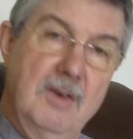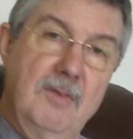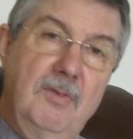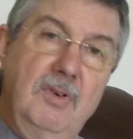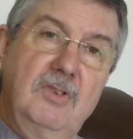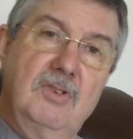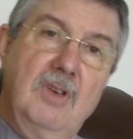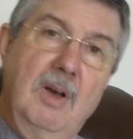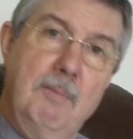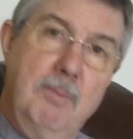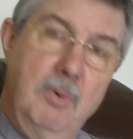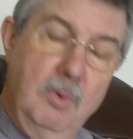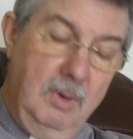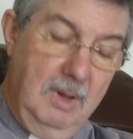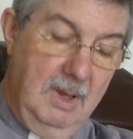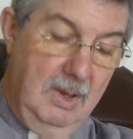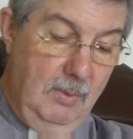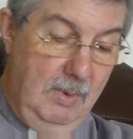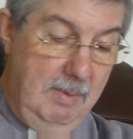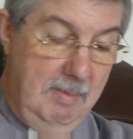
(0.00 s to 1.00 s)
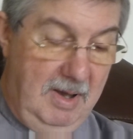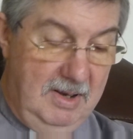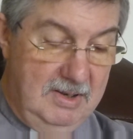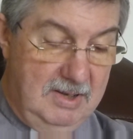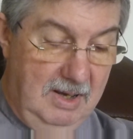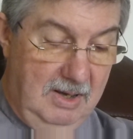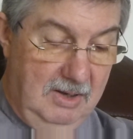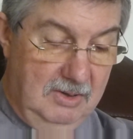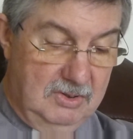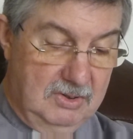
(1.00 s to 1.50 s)
For example, we
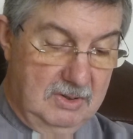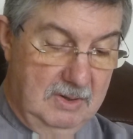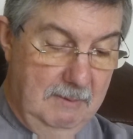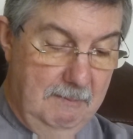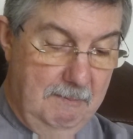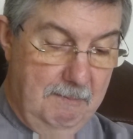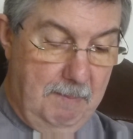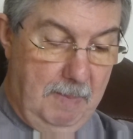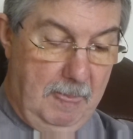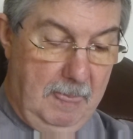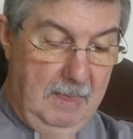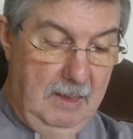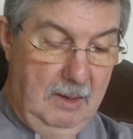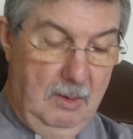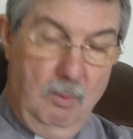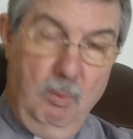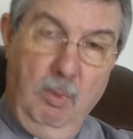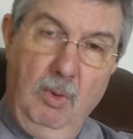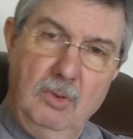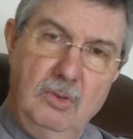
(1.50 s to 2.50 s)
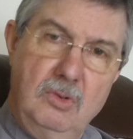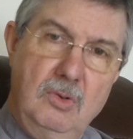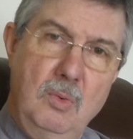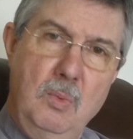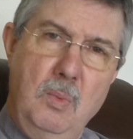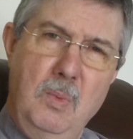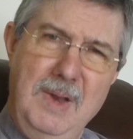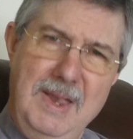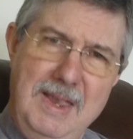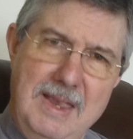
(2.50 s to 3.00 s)
might ask, what do
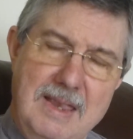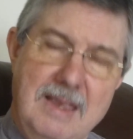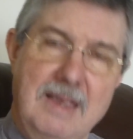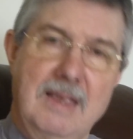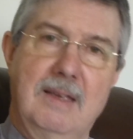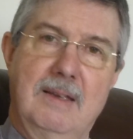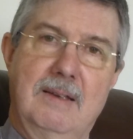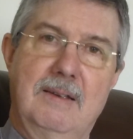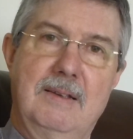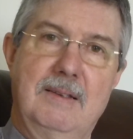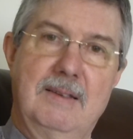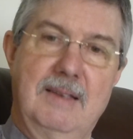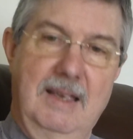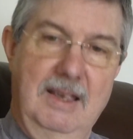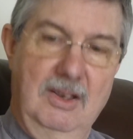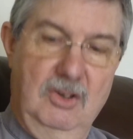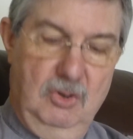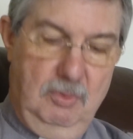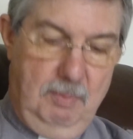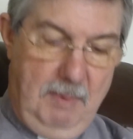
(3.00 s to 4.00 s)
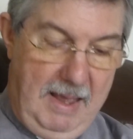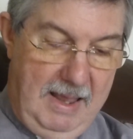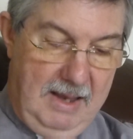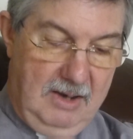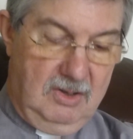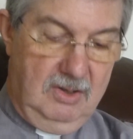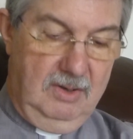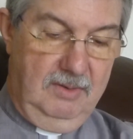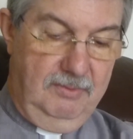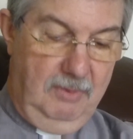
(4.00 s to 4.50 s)
we
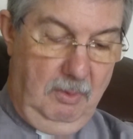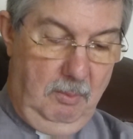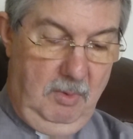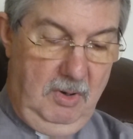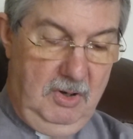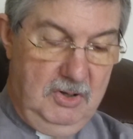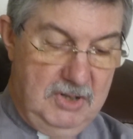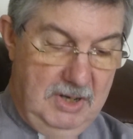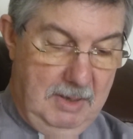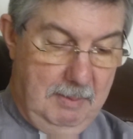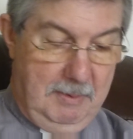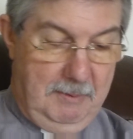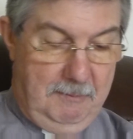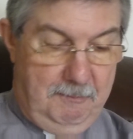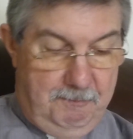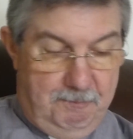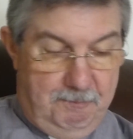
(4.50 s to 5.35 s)
expect from worship?